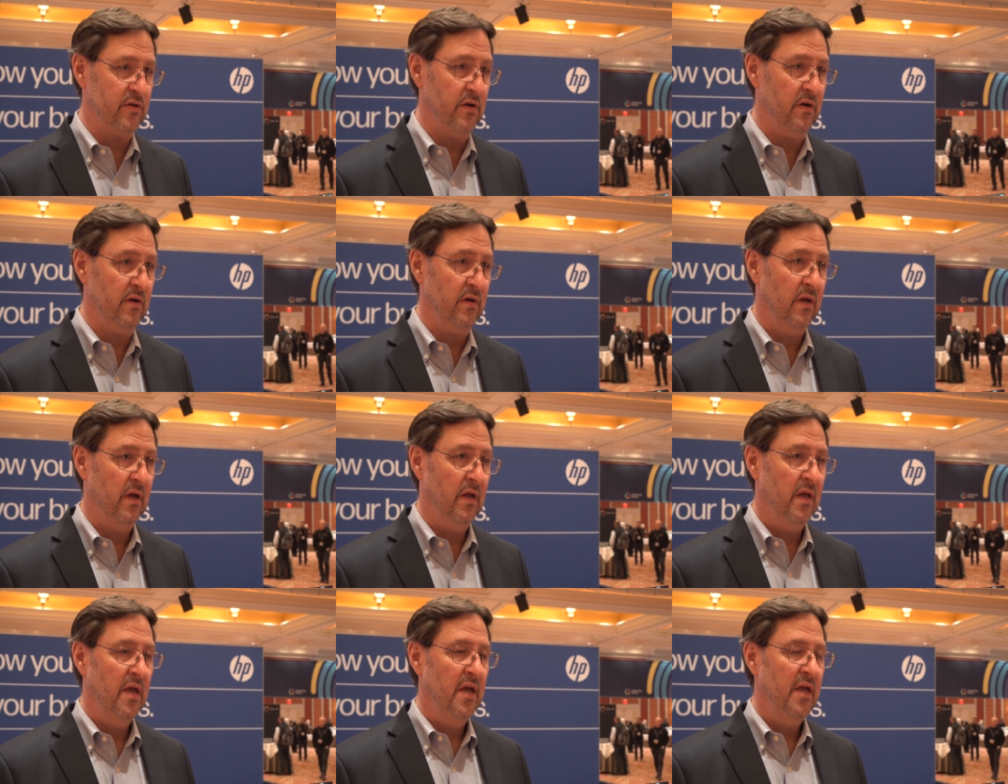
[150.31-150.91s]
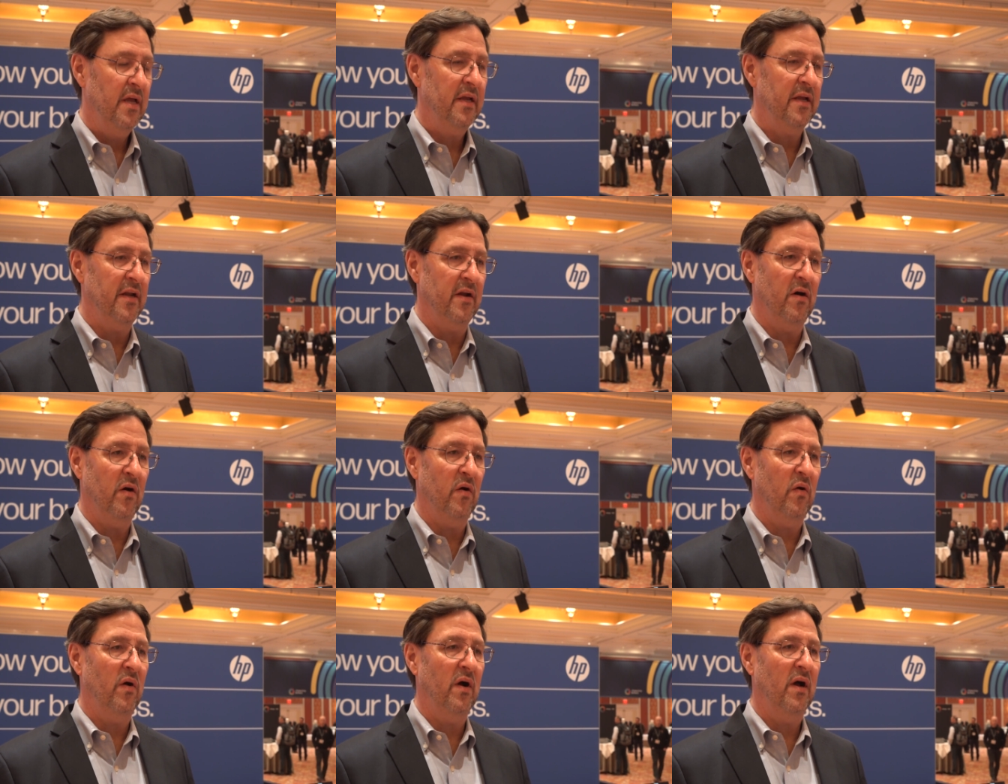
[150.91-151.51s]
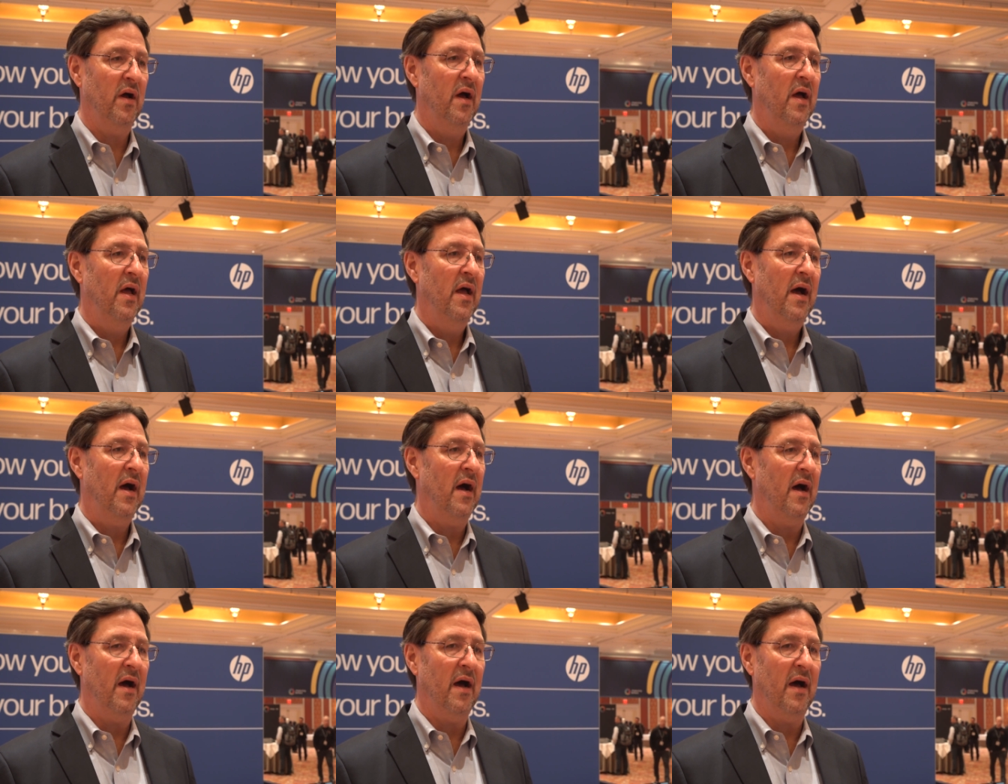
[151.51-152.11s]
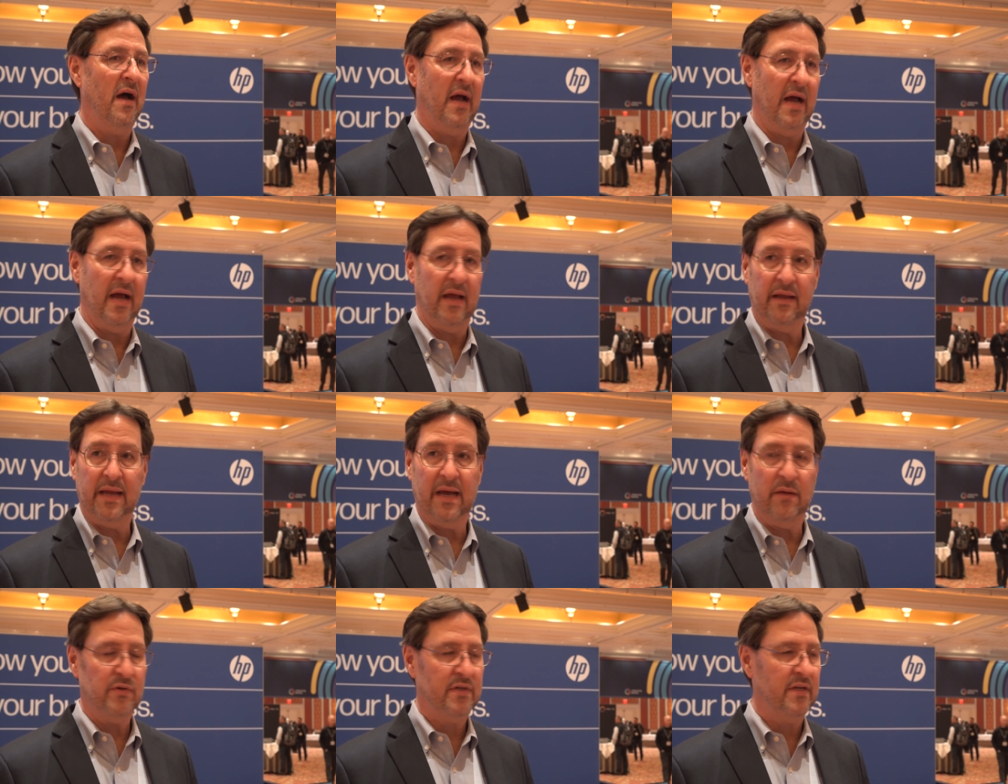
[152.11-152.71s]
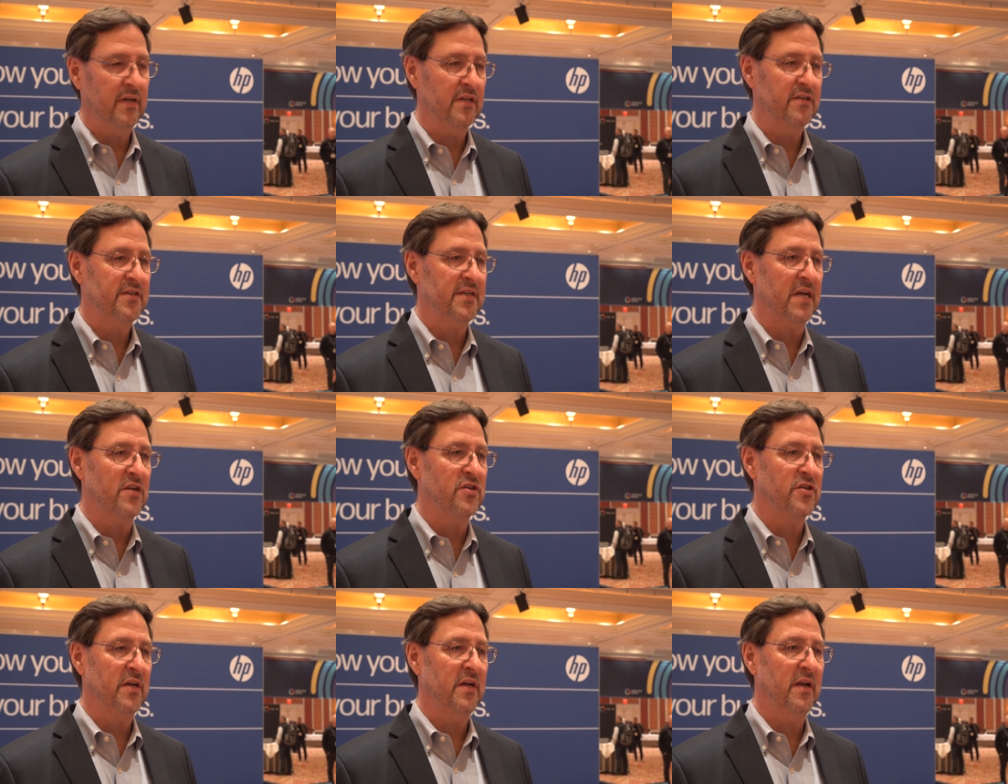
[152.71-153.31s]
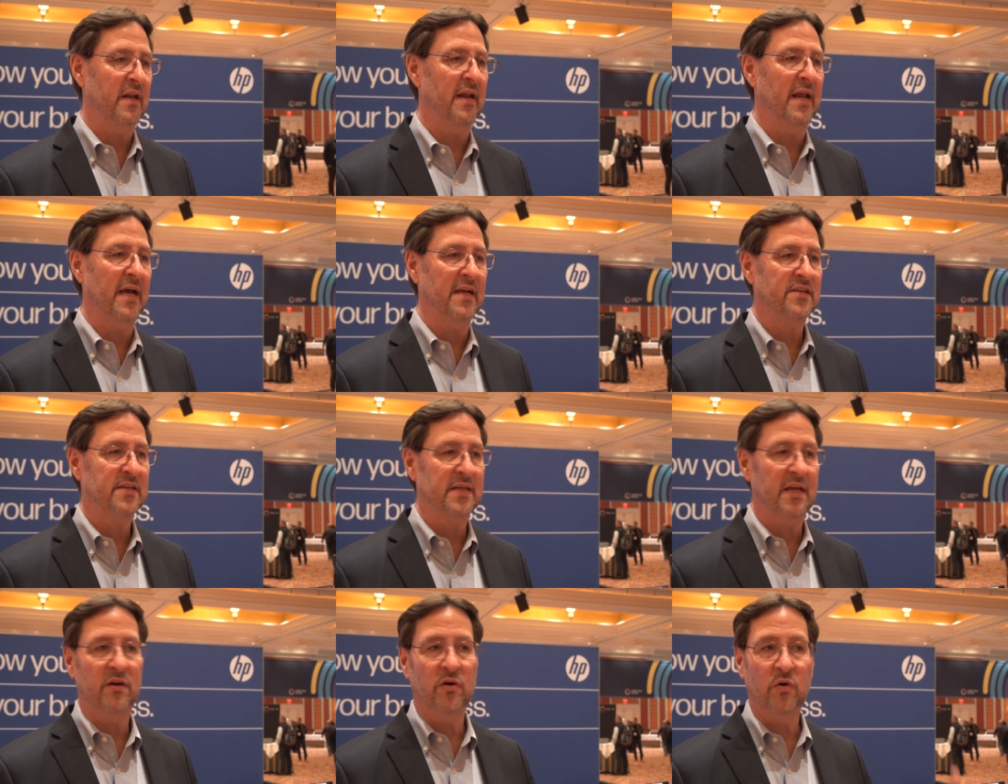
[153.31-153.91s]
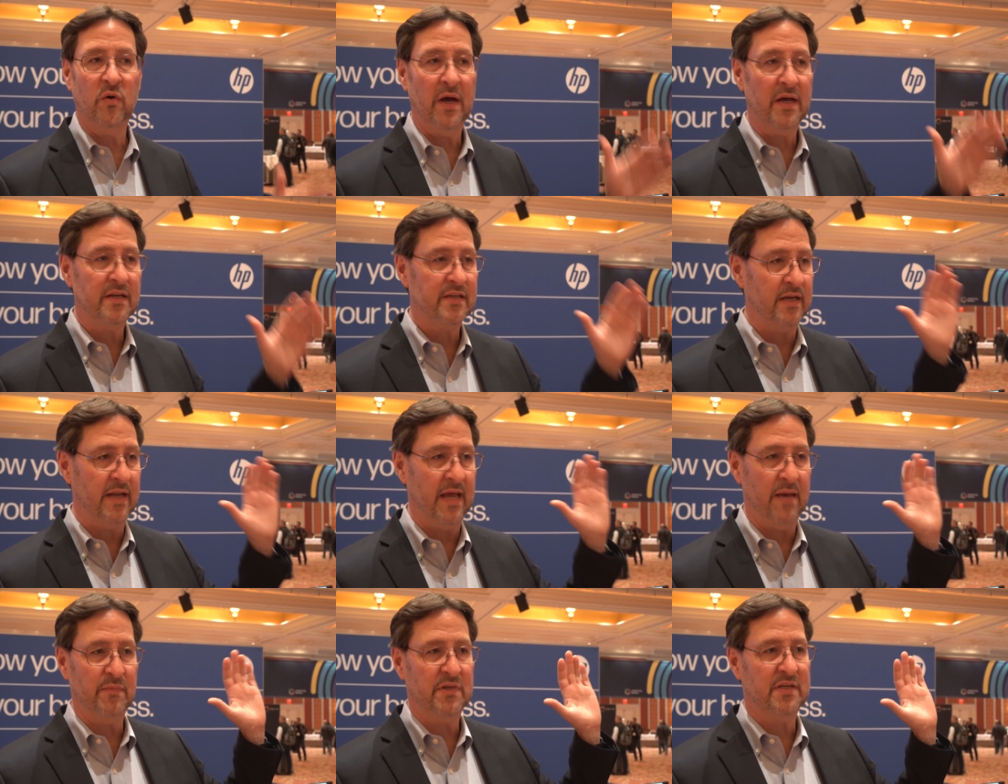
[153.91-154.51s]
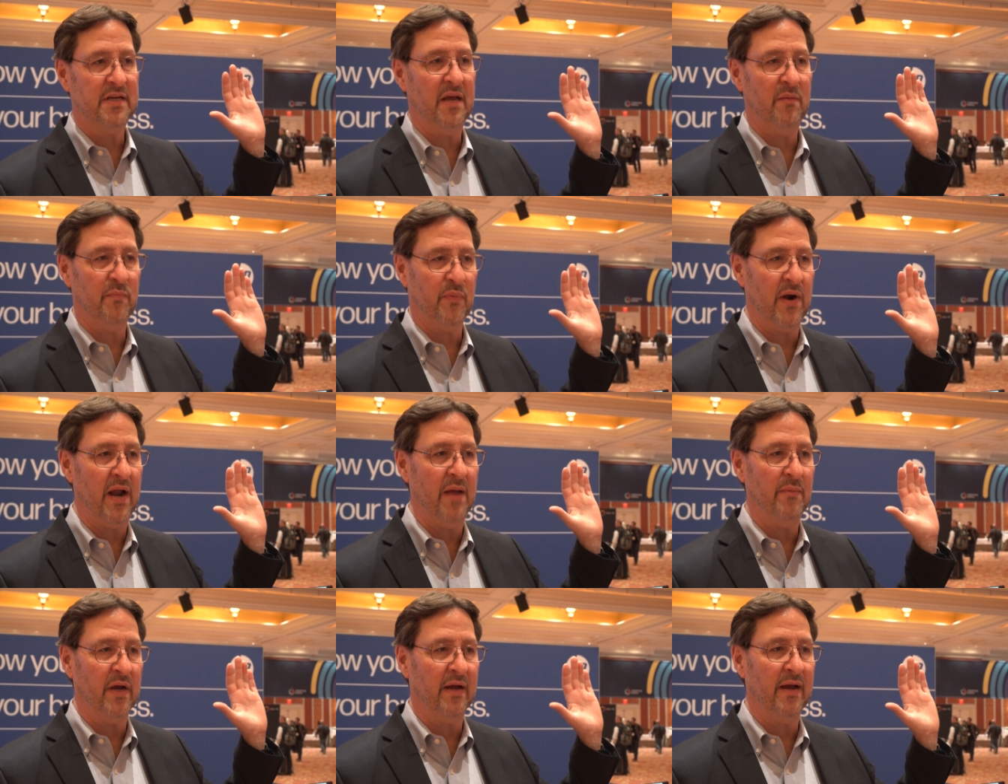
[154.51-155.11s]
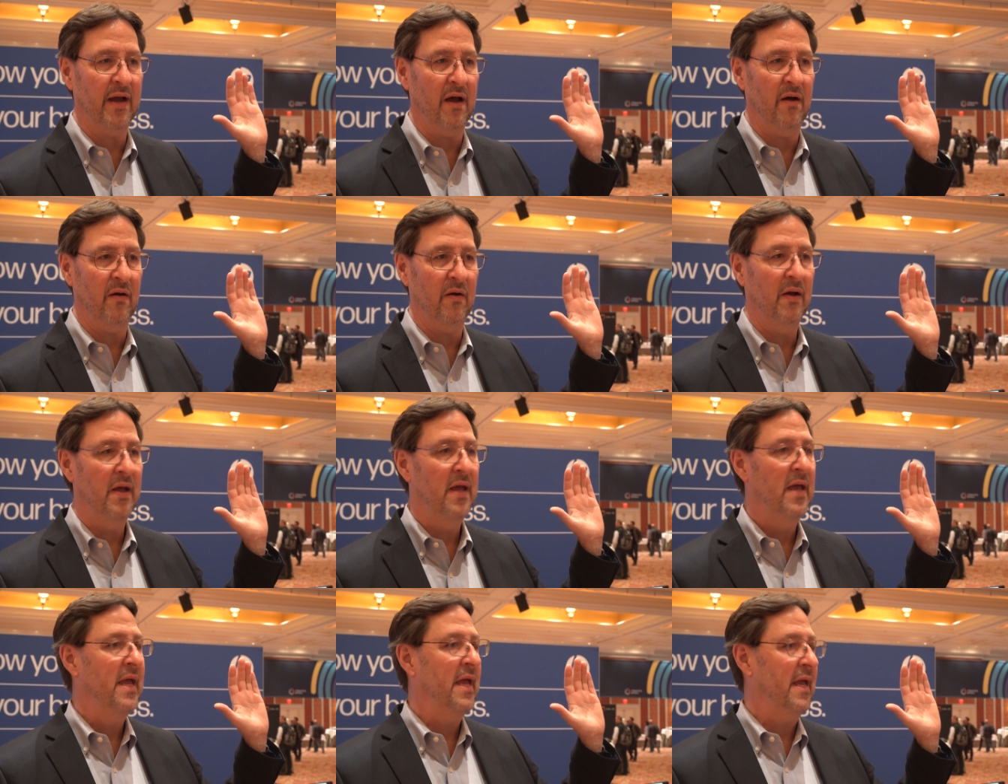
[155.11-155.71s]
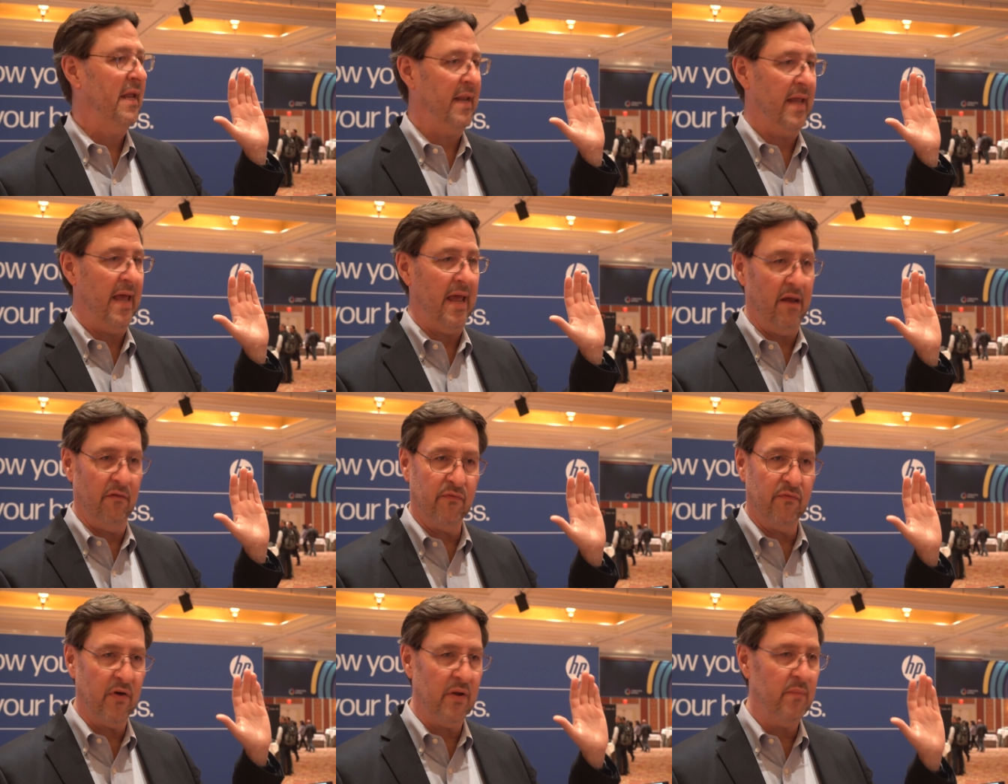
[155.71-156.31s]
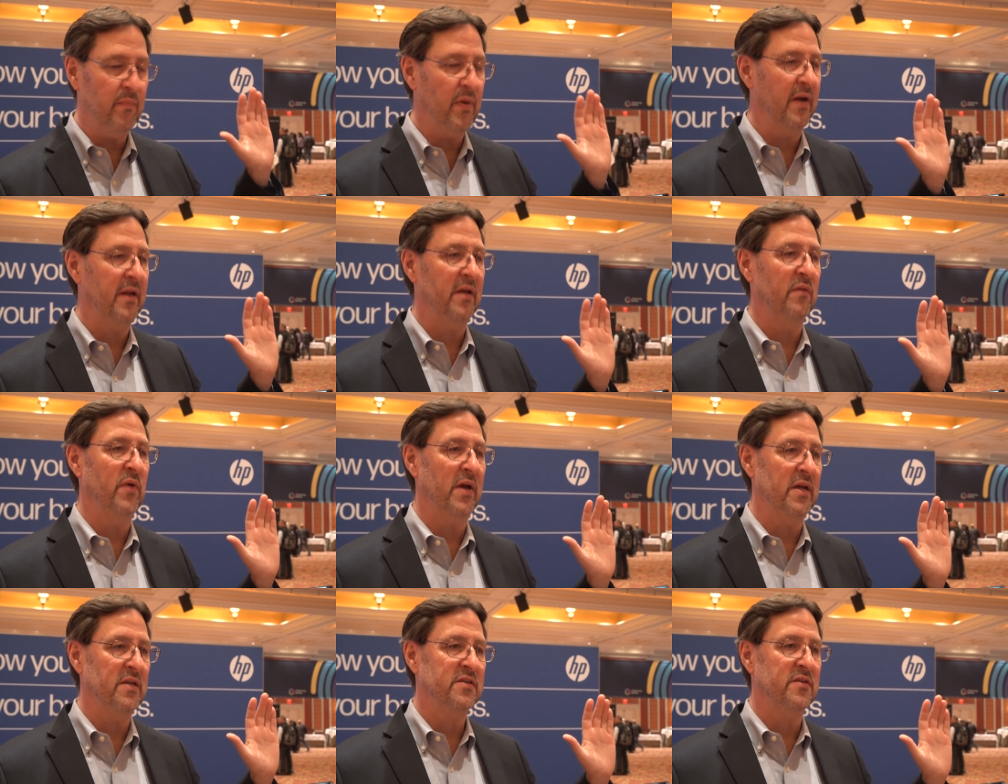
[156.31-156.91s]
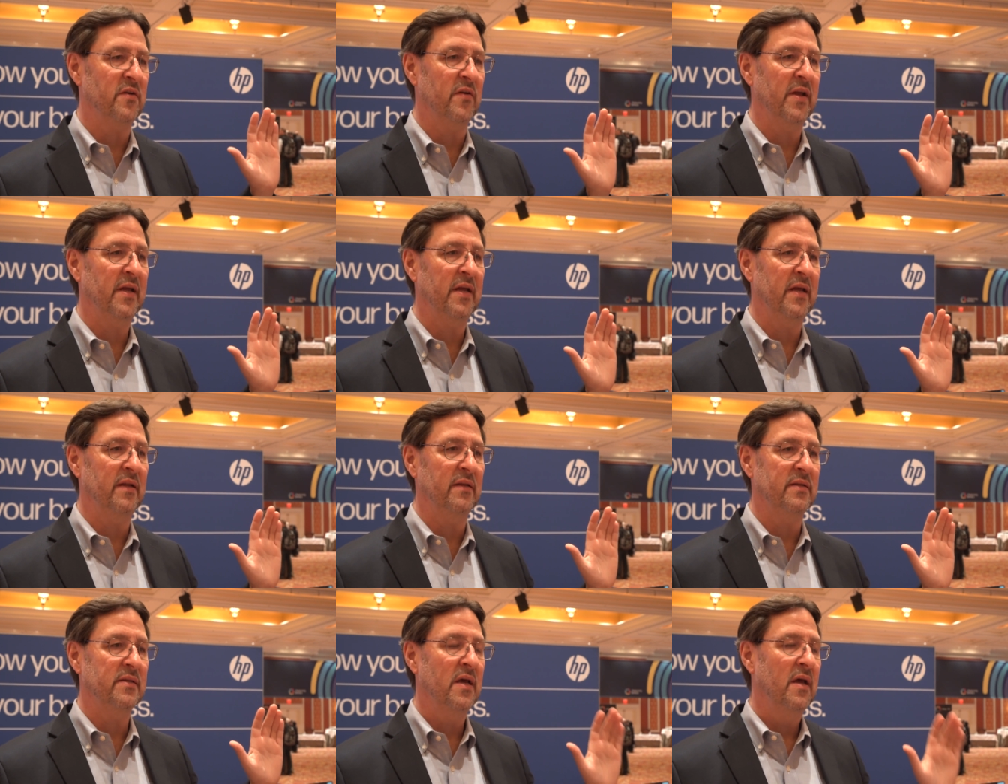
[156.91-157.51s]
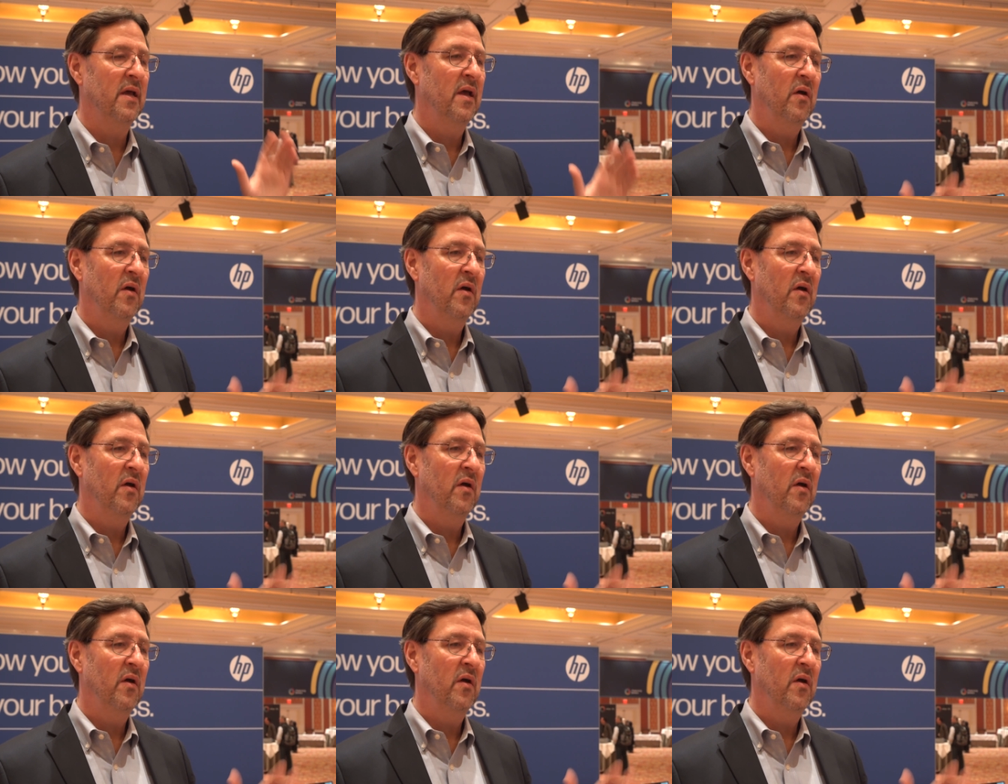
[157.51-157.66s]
I was in a session and I said, who has an Amazon Prime account? And everybody raised their hand.